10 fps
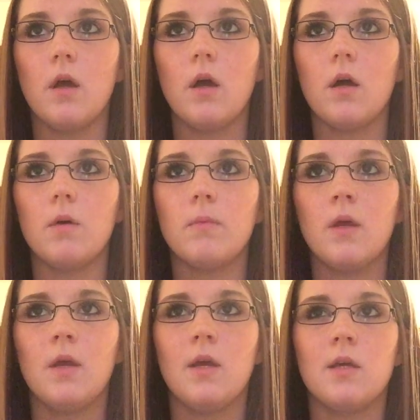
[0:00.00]

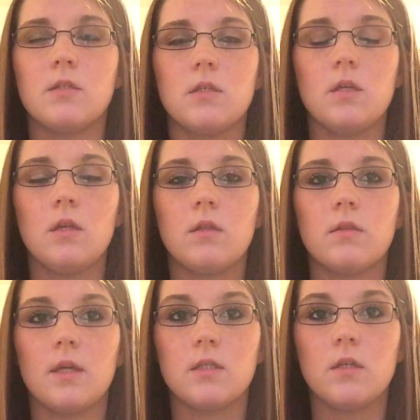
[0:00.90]
They
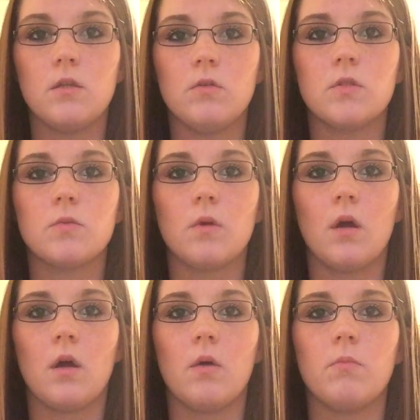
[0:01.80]
did use
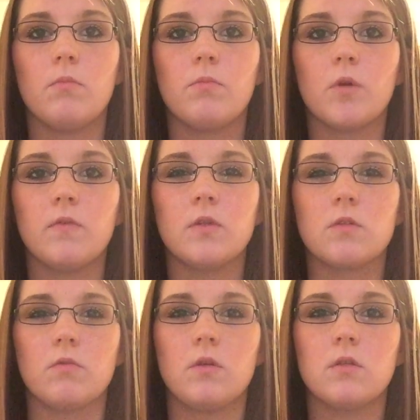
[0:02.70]

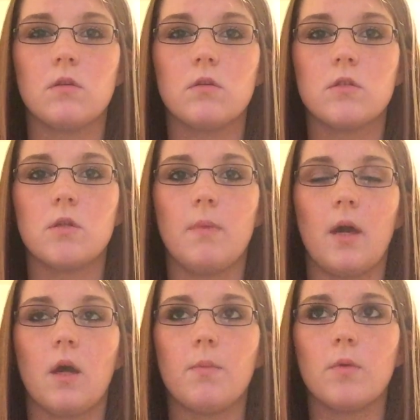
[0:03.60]
previous research to
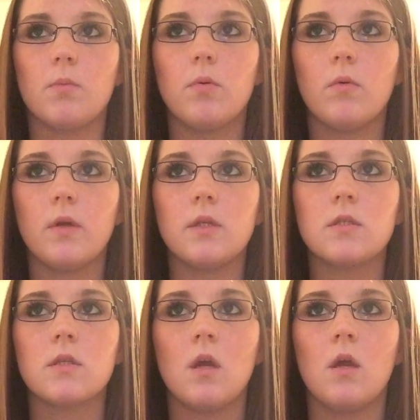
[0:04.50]
back up their
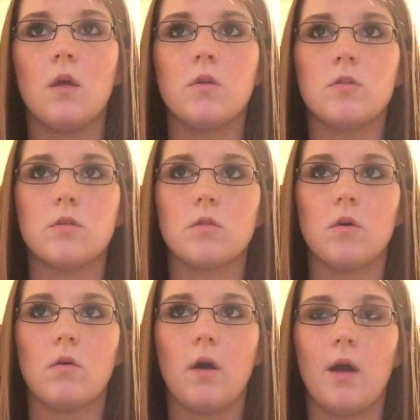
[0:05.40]
points,
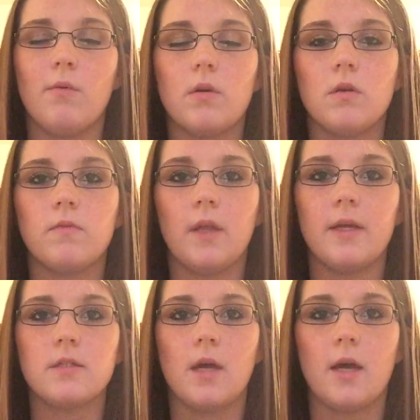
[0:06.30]
so I would have
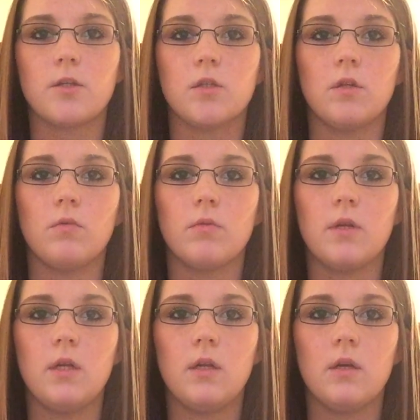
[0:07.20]
liked to actually
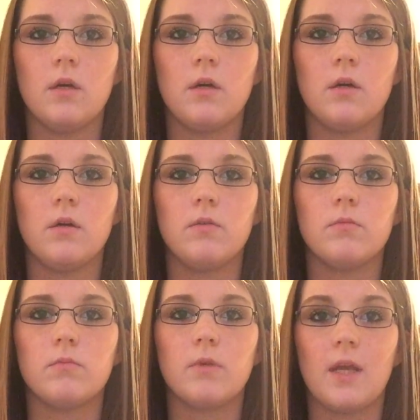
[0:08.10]
read a
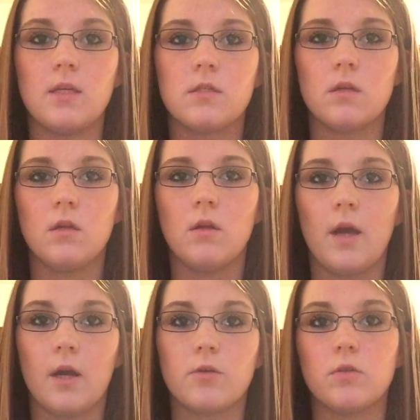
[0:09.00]
case study
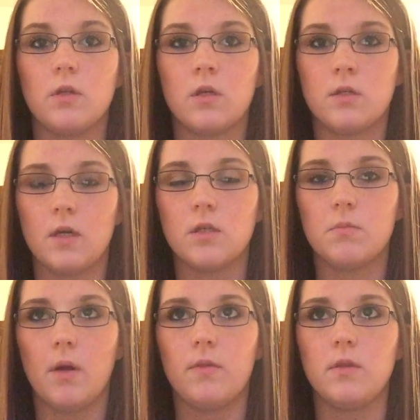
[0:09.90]
actually
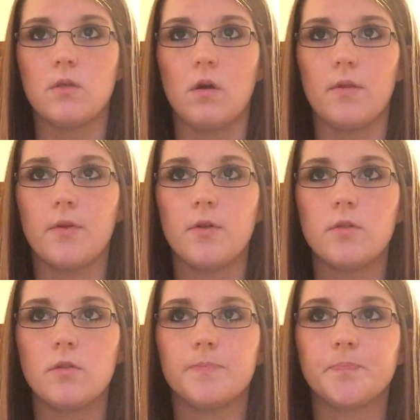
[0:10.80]
conducted by these
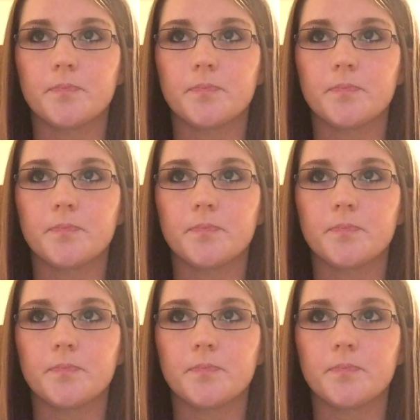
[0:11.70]
authors.